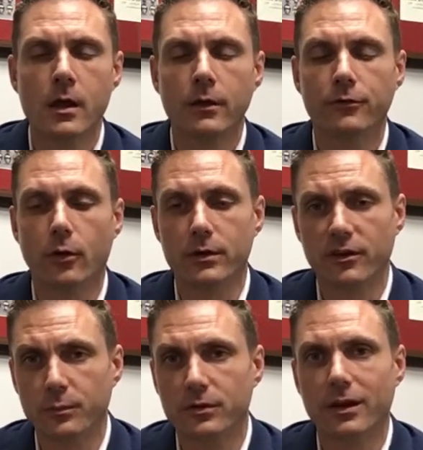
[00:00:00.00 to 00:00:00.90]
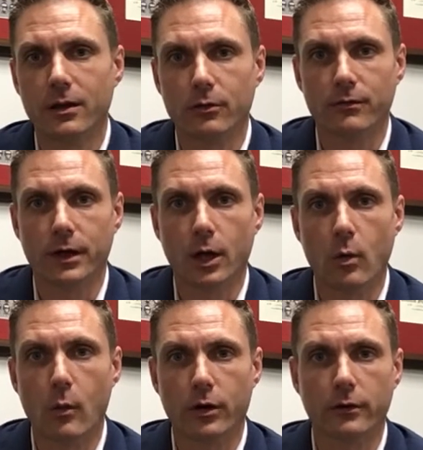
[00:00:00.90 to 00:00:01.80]
So in this particular video,
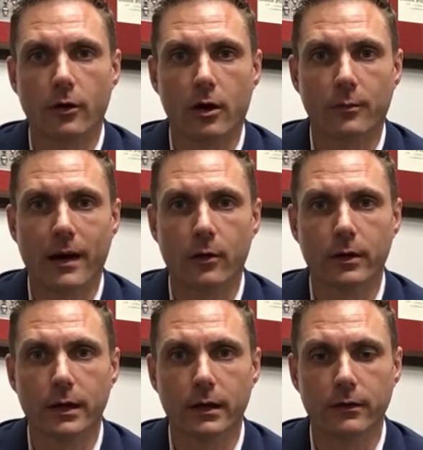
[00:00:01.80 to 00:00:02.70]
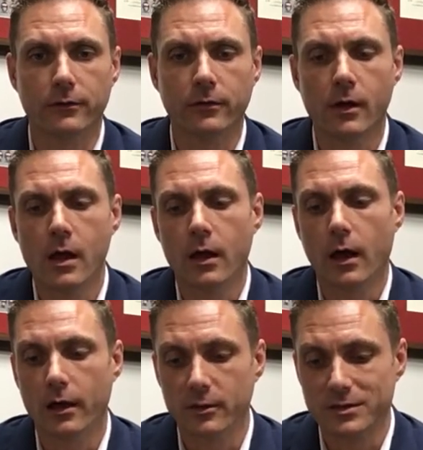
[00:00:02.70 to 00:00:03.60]
what we're going to talk about is
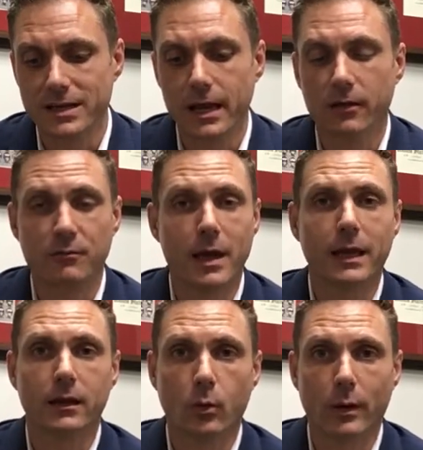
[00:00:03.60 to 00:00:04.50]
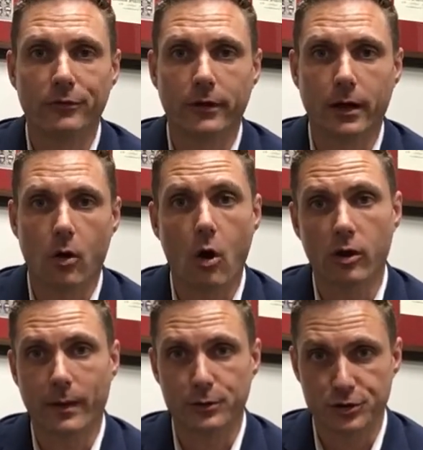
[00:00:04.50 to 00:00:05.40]
the mistake of making the website all
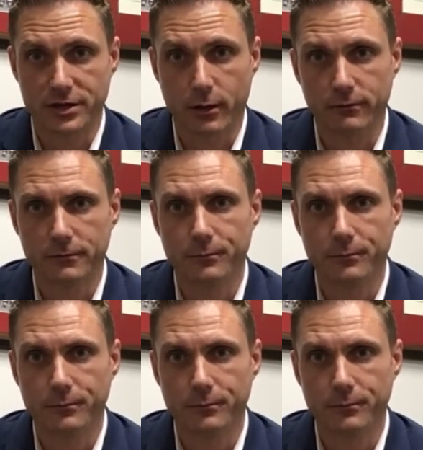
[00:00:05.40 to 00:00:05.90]
about yourself.